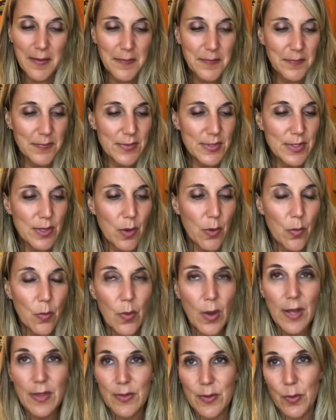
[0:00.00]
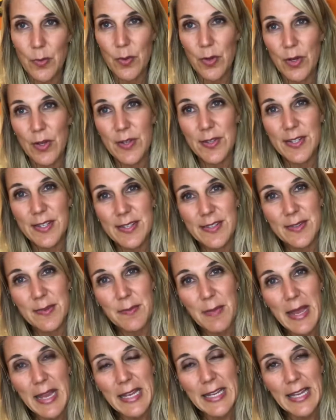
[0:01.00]
So what in the world is
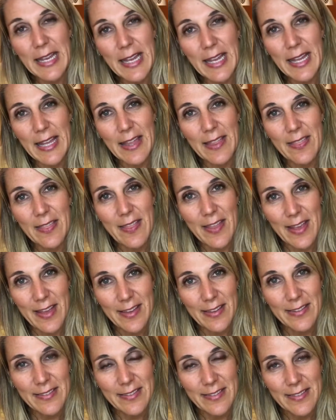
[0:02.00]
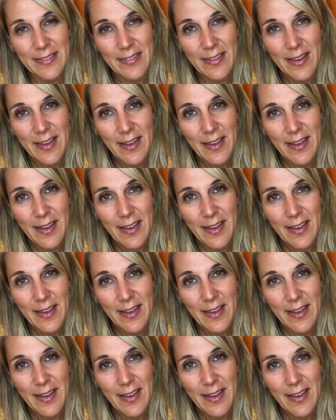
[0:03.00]
making this